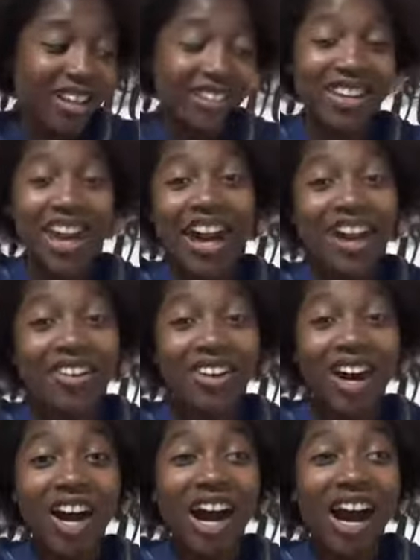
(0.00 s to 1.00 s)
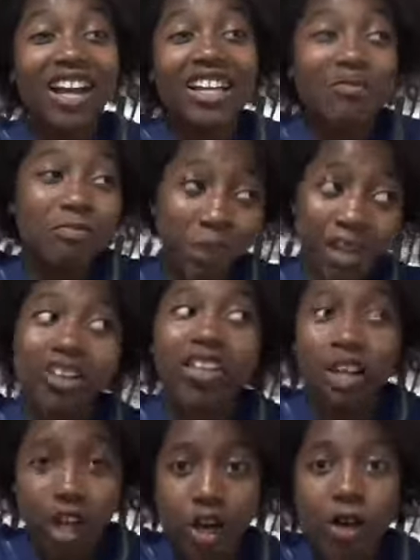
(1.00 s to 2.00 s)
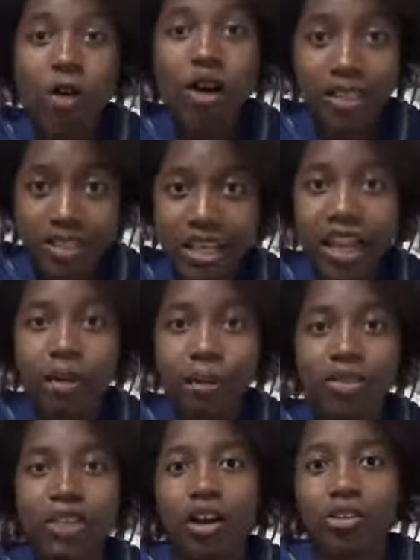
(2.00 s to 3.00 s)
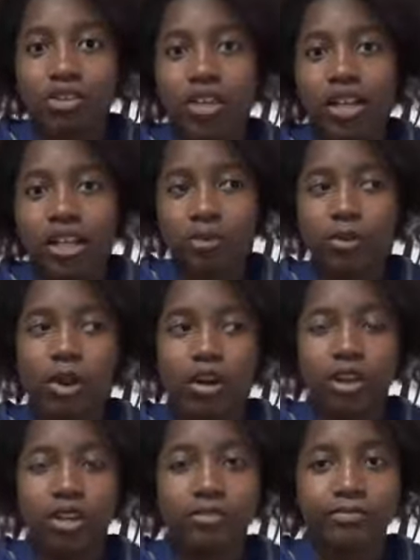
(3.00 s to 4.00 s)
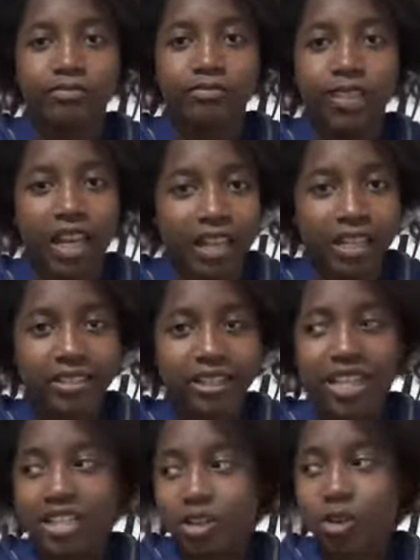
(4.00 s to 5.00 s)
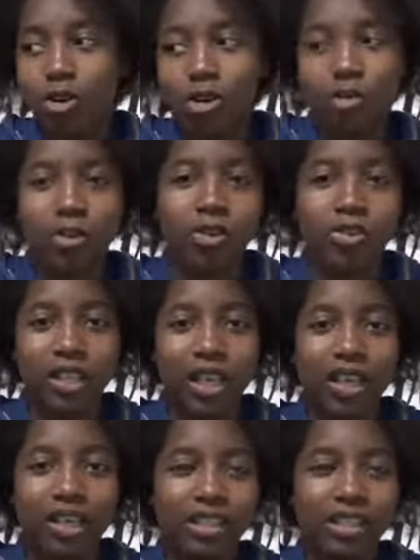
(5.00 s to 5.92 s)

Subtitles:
Now I can barely go a day without drinking water. Like, it's horrible. Like,